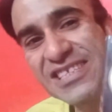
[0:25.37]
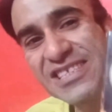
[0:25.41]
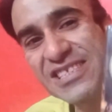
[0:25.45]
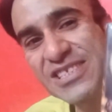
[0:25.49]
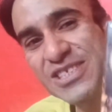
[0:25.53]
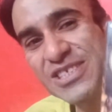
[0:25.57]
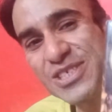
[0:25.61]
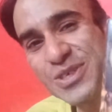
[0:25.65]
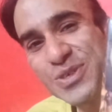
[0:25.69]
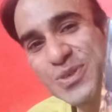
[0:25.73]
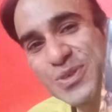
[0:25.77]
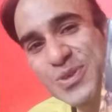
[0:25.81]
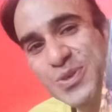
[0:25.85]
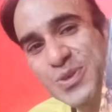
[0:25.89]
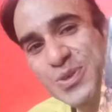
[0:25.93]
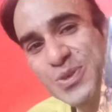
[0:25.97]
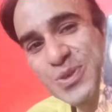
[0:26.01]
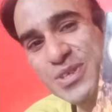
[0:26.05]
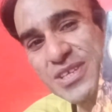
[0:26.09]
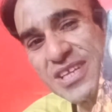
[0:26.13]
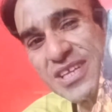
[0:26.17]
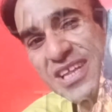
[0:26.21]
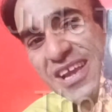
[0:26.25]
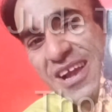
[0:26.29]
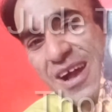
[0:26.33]

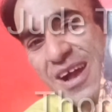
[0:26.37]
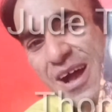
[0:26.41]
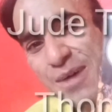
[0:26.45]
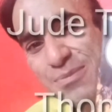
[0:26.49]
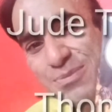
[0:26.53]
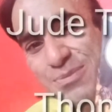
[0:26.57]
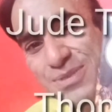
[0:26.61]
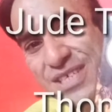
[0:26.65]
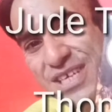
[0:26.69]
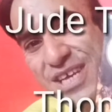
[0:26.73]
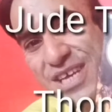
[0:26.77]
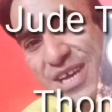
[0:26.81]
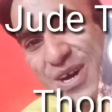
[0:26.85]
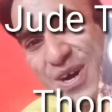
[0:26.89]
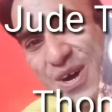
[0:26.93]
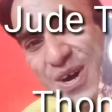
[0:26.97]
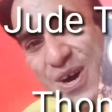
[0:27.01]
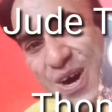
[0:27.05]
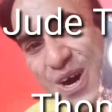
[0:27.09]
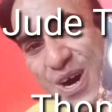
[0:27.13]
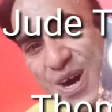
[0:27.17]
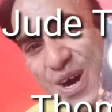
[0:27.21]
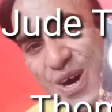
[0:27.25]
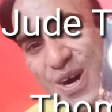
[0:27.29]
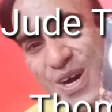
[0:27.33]
Jude the
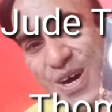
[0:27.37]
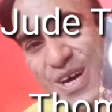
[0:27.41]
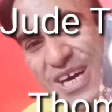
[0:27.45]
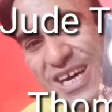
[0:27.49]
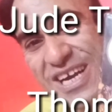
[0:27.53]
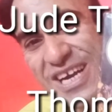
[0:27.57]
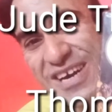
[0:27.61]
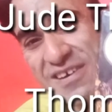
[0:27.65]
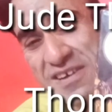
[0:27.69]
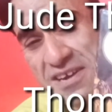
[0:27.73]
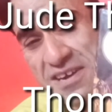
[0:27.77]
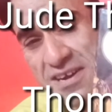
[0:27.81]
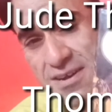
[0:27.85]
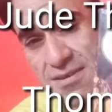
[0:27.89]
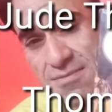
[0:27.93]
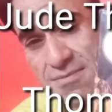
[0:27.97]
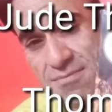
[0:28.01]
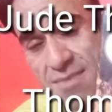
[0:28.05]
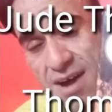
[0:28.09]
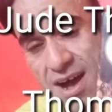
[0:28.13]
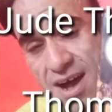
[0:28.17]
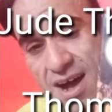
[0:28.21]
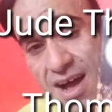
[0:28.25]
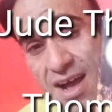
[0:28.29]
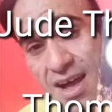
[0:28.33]
Obscure, written
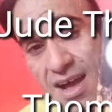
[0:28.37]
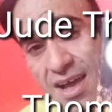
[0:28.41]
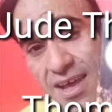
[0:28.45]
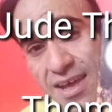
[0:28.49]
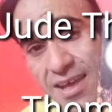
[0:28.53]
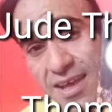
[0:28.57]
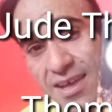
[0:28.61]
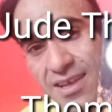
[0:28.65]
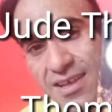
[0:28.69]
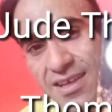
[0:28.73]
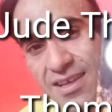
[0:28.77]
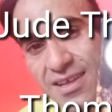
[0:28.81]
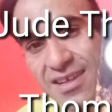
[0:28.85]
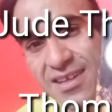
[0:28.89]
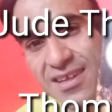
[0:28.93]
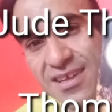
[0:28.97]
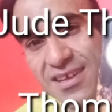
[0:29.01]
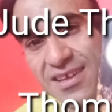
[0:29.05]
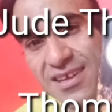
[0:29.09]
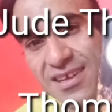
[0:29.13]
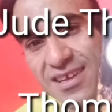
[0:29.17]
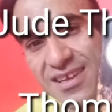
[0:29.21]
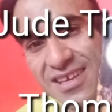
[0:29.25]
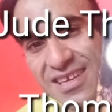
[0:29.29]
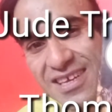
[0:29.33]
by
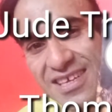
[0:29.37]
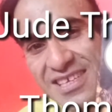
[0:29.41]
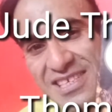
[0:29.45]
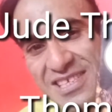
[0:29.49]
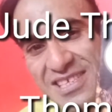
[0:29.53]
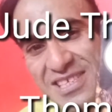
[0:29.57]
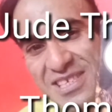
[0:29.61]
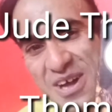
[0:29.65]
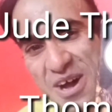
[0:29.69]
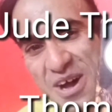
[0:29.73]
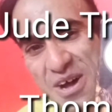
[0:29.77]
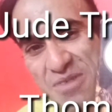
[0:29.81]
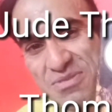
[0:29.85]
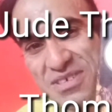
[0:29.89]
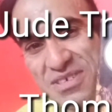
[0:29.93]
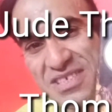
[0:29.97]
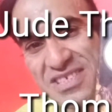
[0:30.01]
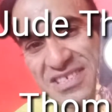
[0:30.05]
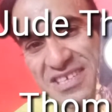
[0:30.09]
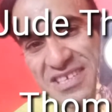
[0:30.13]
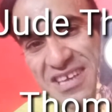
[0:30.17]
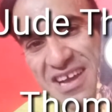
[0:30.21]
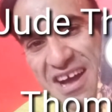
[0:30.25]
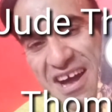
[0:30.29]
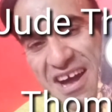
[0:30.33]
Thomas
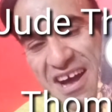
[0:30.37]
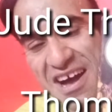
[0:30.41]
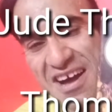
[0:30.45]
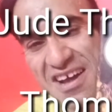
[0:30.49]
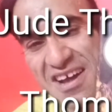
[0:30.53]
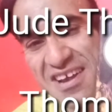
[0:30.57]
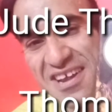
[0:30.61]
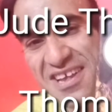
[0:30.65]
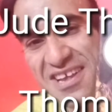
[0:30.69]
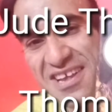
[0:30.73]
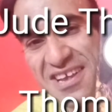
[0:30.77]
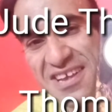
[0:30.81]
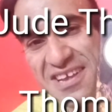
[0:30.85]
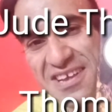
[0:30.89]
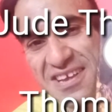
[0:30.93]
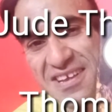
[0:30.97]
Hardy.